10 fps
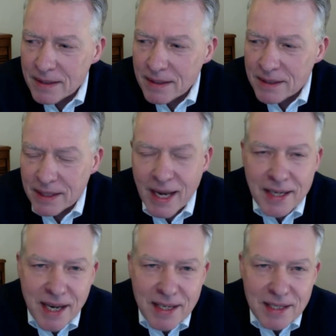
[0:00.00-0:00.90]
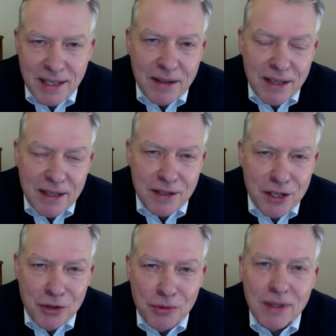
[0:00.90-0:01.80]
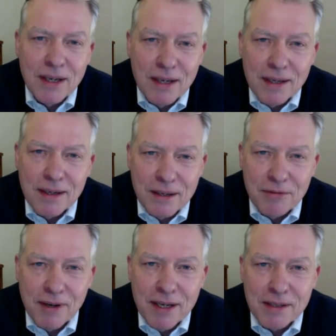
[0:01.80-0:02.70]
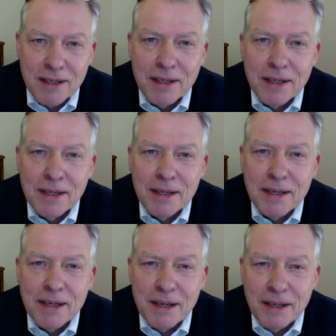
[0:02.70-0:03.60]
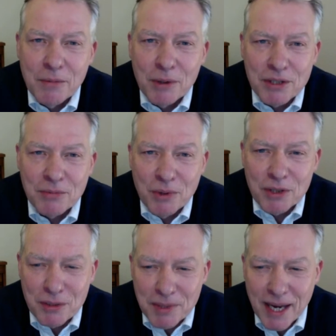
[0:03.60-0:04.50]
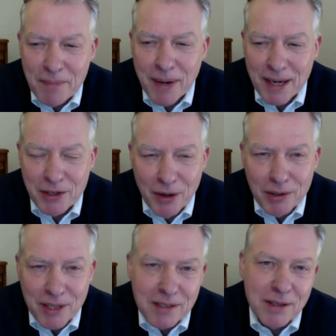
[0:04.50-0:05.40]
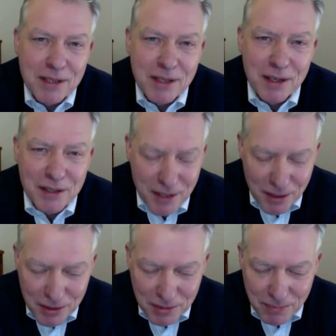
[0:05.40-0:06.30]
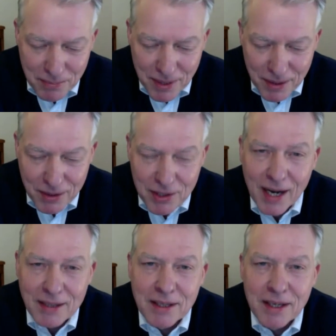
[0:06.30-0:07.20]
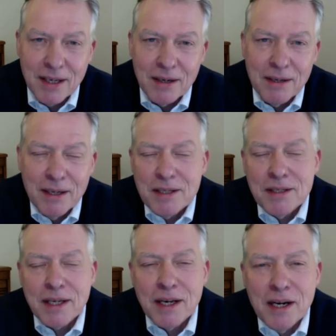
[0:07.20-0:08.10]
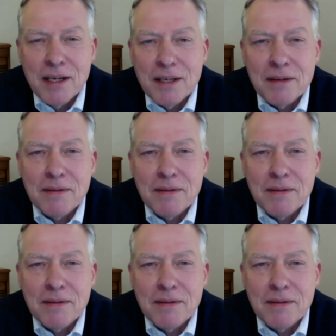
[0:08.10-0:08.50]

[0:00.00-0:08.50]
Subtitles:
it Kate Ainsley, his new advisor, you know, wants him to get patriotic, so he started to use Union Jacks. Yeah, this is the guy that